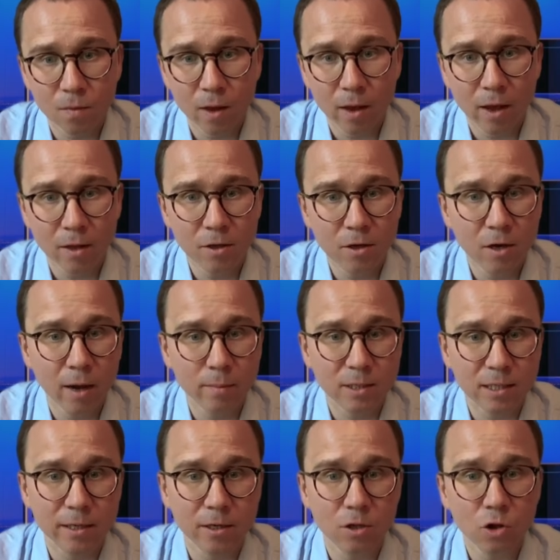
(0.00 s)
And here I'm
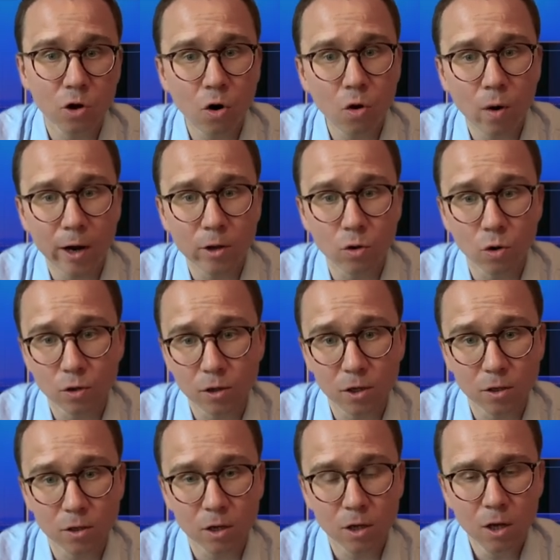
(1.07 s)
saying, no, I do not
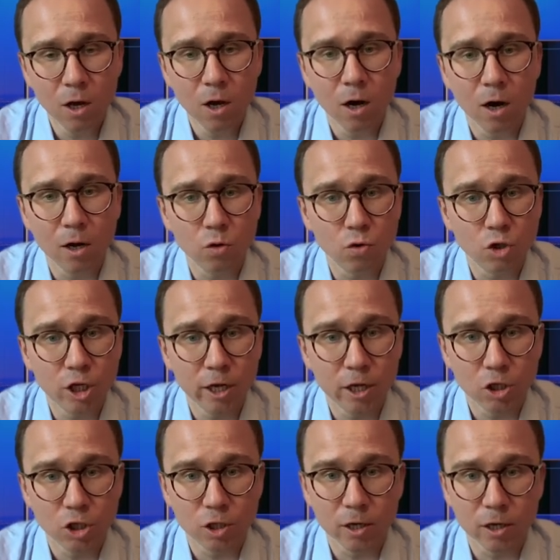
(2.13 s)
need to
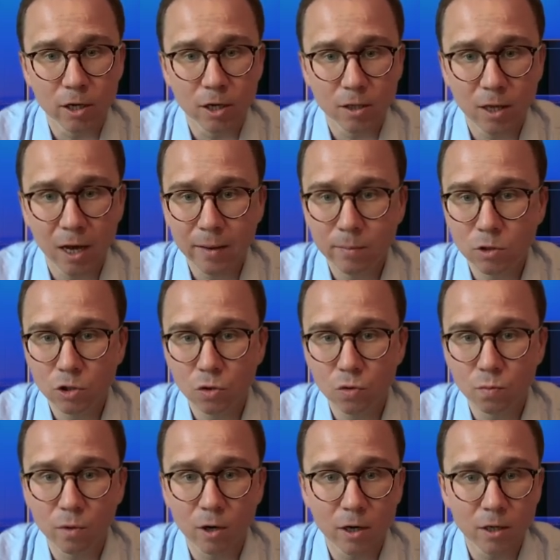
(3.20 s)
change the time zone.
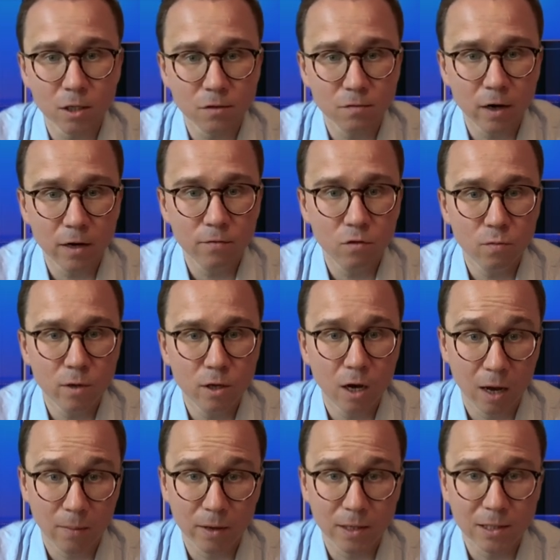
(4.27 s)
Berlin is fine for me.
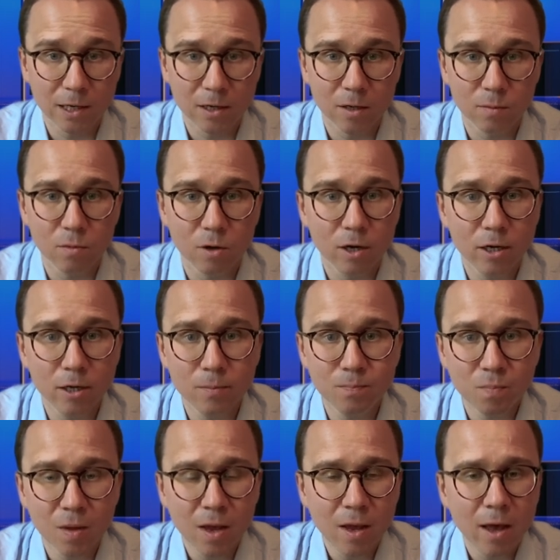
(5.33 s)
I'm exactly in Berlin.
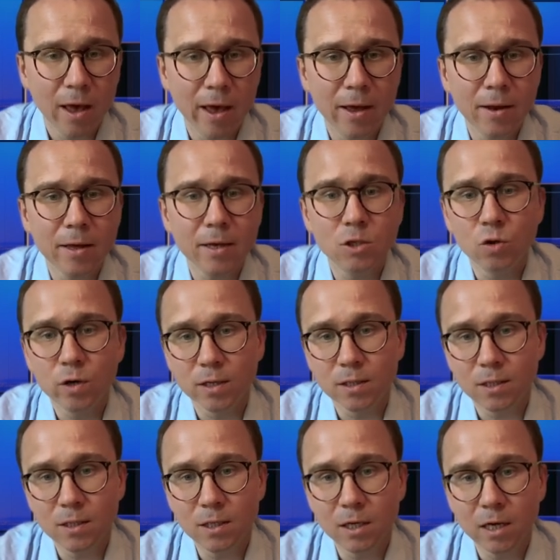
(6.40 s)
And as you can
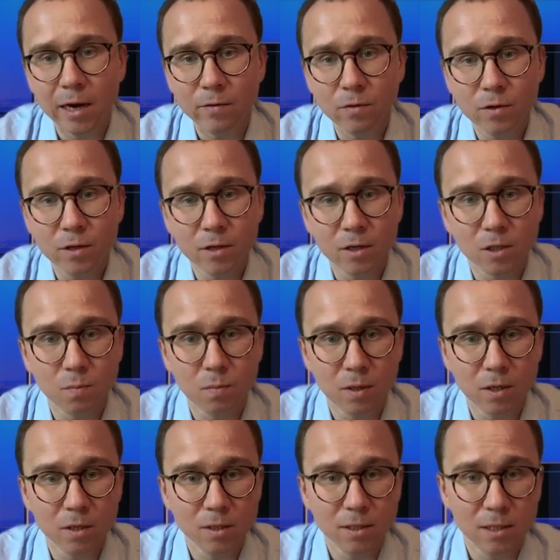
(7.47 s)
see, everything is
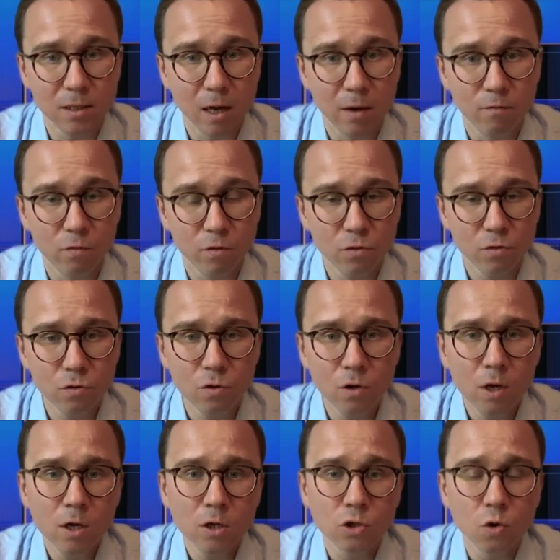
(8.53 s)
being set up for you.
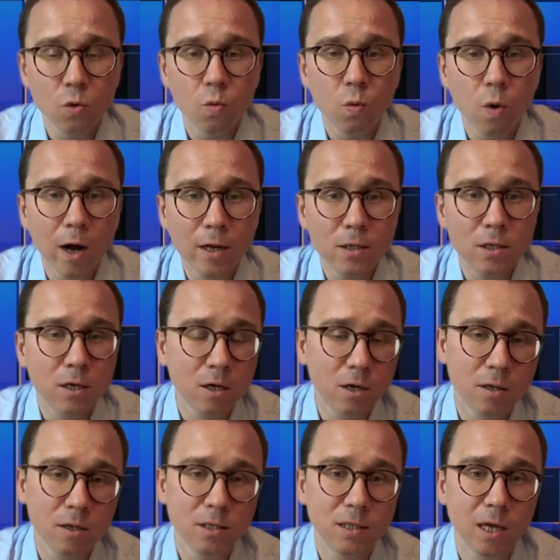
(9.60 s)
So what
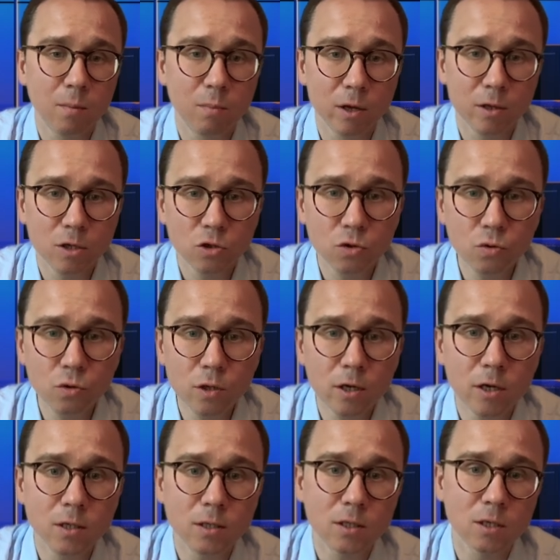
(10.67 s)
this template is doing,
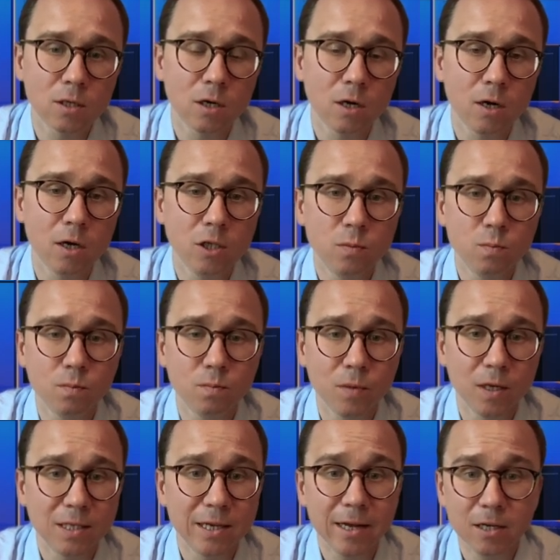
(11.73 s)
it's
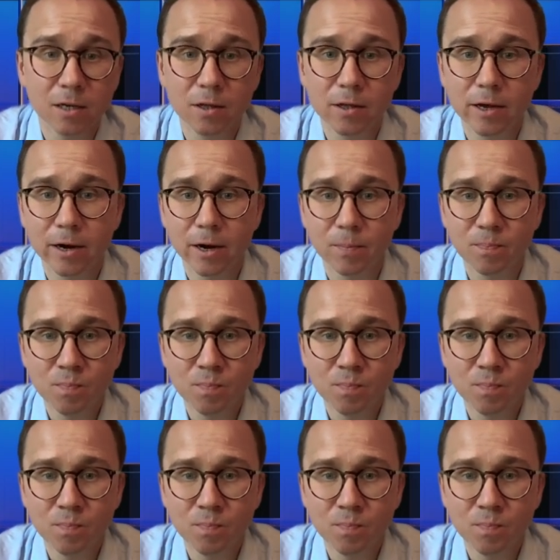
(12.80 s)
getting the